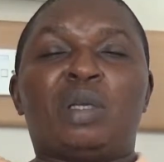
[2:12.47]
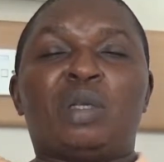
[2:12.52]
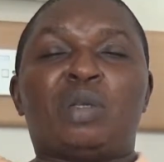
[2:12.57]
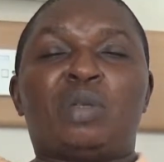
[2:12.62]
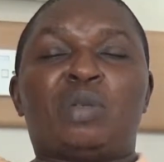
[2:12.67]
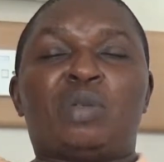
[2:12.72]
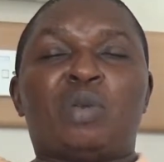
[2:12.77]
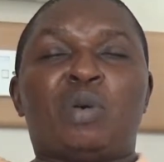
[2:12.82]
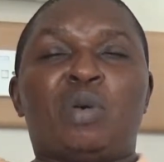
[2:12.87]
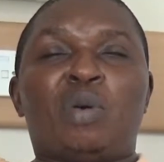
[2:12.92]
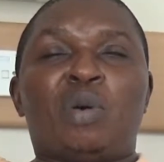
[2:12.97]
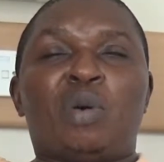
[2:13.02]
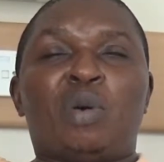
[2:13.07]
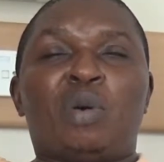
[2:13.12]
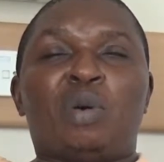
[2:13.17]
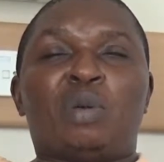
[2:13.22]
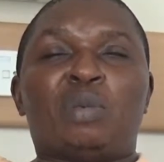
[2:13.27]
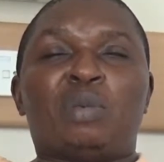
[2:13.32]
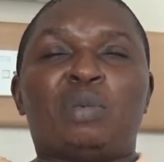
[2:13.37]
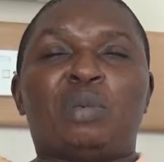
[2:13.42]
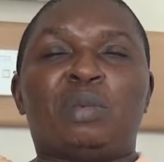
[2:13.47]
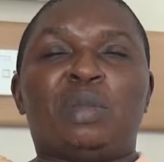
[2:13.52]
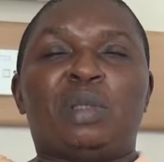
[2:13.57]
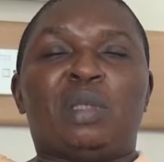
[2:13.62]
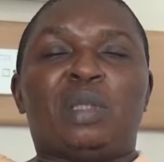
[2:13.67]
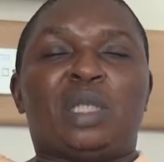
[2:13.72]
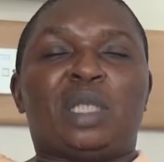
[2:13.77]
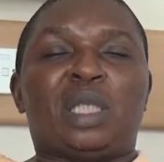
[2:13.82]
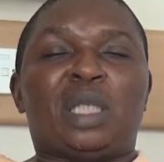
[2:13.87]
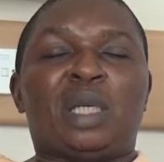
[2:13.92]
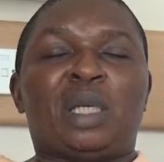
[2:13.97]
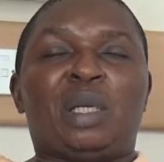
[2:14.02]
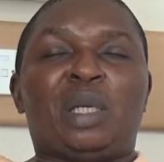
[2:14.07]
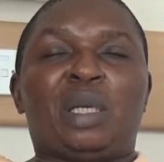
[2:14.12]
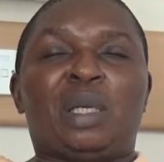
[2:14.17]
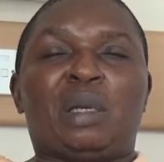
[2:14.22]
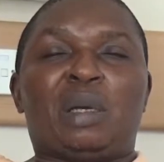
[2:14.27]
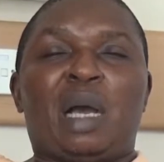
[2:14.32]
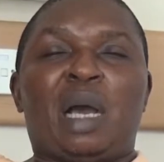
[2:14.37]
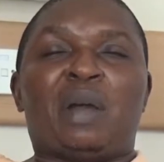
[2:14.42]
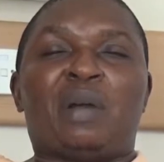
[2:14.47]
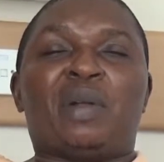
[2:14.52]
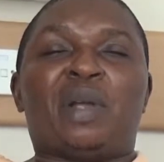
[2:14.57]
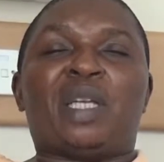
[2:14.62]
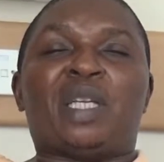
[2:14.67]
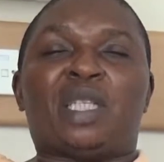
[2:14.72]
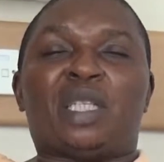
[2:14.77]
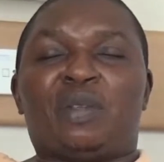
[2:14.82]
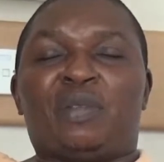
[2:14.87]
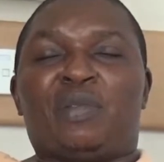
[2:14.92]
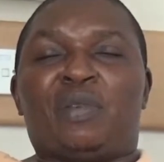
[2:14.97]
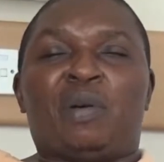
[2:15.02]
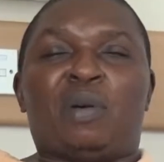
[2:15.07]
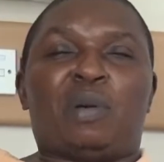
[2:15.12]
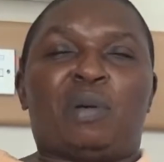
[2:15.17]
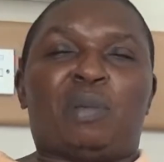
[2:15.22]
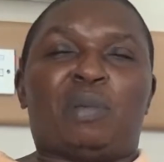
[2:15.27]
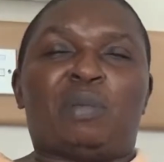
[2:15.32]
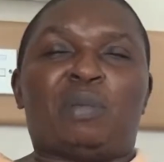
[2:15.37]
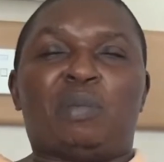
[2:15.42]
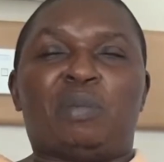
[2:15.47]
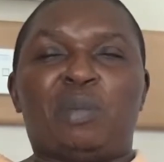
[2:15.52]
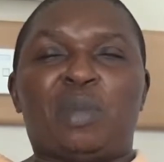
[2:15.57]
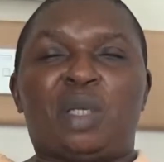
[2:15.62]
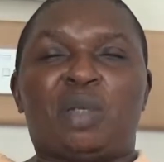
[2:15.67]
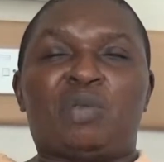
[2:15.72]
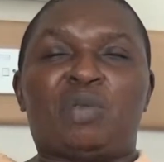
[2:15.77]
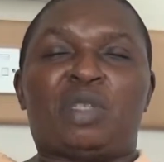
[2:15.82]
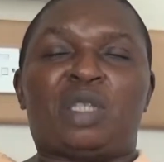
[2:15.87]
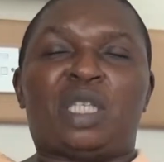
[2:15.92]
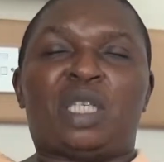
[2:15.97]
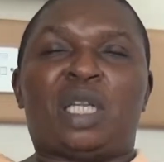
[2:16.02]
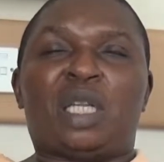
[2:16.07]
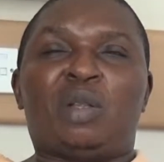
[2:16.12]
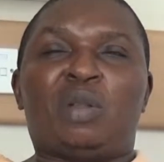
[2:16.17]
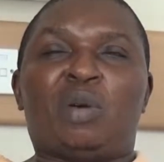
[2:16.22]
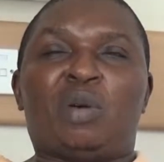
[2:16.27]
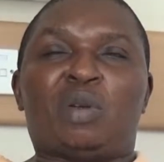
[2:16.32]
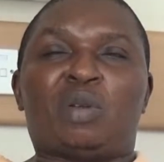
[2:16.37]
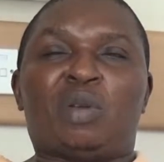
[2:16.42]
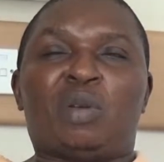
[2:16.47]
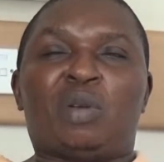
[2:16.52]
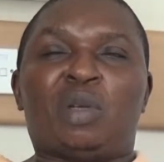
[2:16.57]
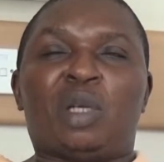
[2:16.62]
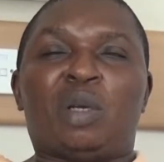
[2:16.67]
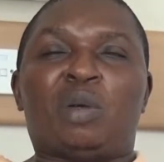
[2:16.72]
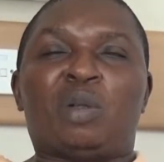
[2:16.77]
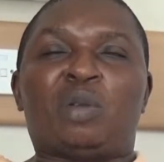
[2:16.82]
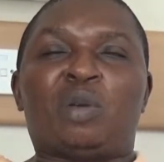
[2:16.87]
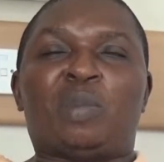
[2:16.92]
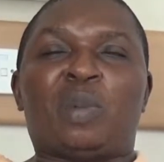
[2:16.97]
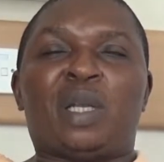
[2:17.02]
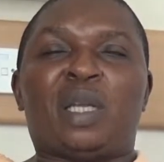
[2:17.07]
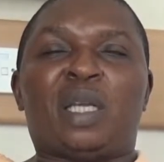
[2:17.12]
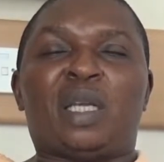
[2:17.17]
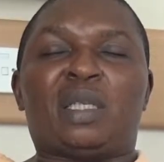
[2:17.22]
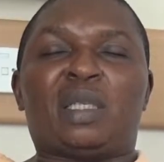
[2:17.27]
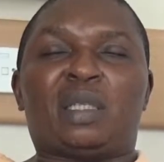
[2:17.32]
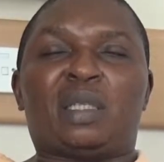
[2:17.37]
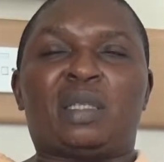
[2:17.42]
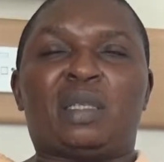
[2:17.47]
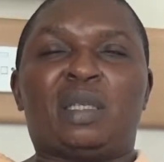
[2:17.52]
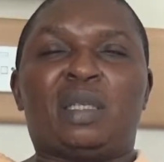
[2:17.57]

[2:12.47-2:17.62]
So she arranged for me to see the doctor, the orthopedics,